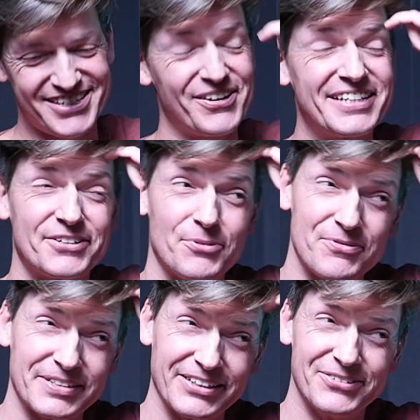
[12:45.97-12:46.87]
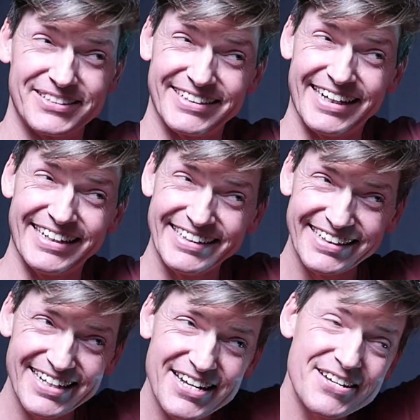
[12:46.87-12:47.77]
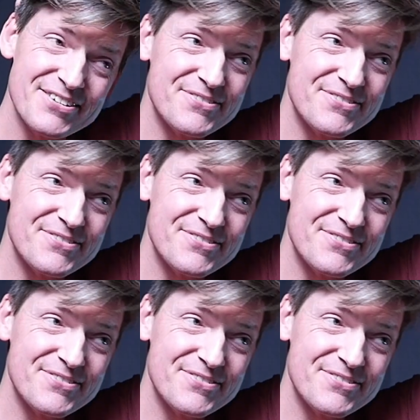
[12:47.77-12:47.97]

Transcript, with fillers: it's your answer to everything, isn't it? Nate? Gnosticism.